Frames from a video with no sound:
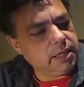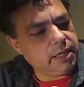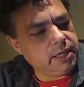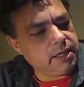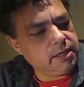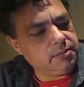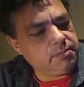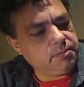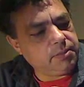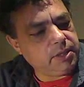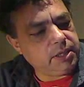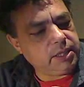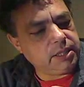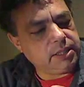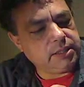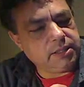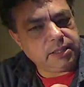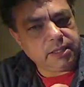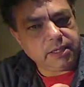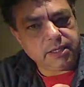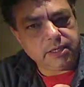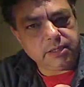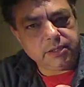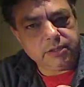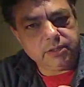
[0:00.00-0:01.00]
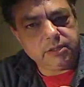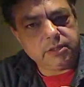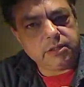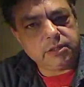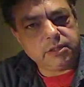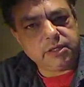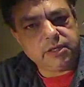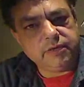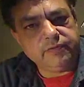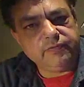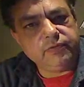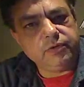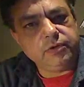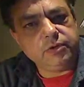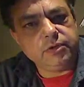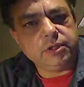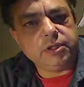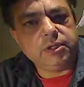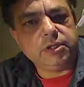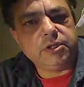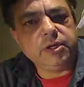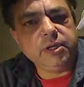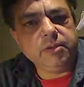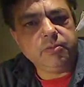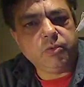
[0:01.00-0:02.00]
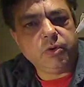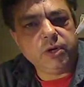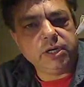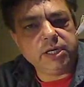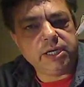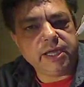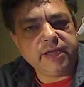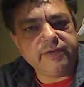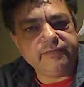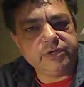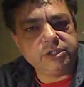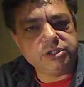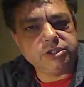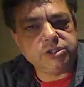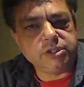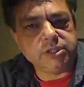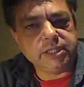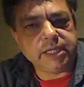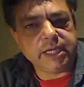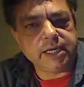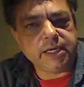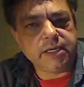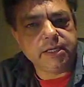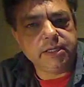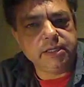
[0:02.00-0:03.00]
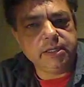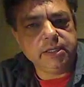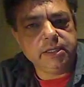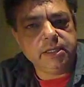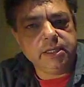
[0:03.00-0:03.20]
end part, and it'll give you the 3-point average on that.